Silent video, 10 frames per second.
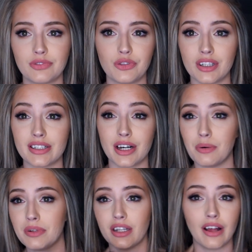if you can tell,
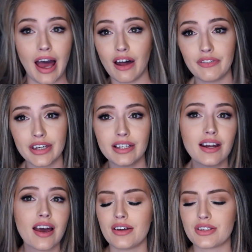I'm a little out of it.
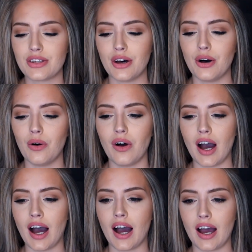So
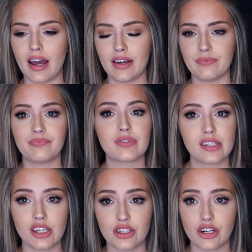I
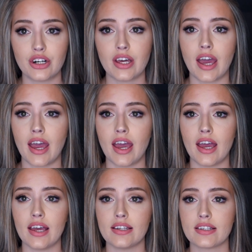seizured,
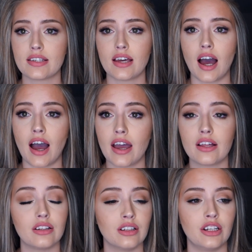and
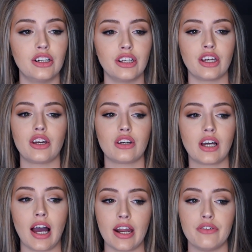I literally
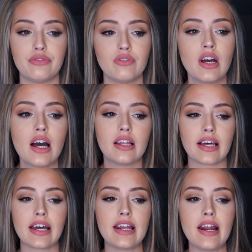kind of,
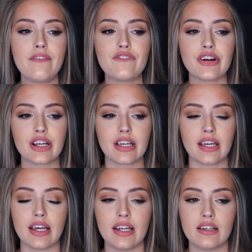like, I didn't
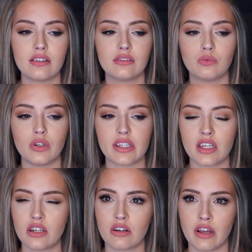forget what
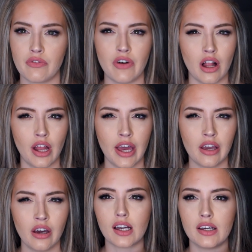seizuring felt
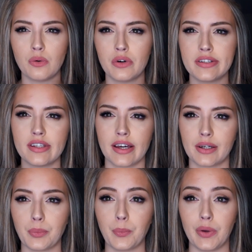like. It was
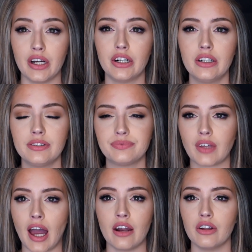like weird.
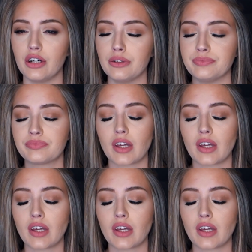I don't know